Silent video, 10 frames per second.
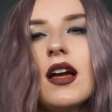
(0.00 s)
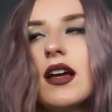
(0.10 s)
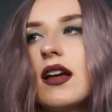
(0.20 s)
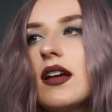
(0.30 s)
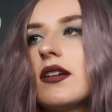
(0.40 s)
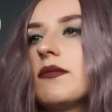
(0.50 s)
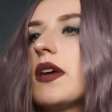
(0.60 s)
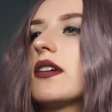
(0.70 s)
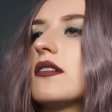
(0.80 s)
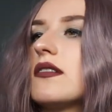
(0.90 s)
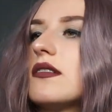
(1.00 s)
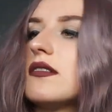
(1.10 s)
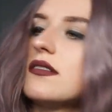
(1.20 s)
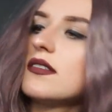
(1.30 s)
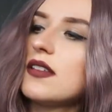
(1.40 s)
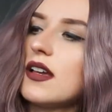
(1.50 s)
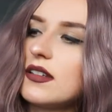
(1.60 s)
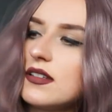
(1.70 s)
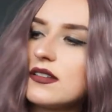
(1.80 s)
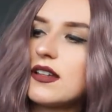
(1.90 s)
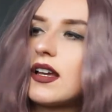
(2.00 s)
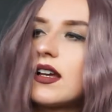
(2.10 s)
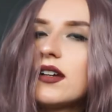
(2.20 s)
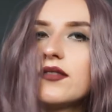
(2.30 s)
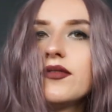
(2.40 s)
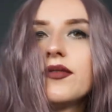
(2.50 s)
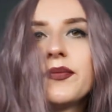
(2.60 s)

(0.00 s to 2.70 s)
uh, because I didn't have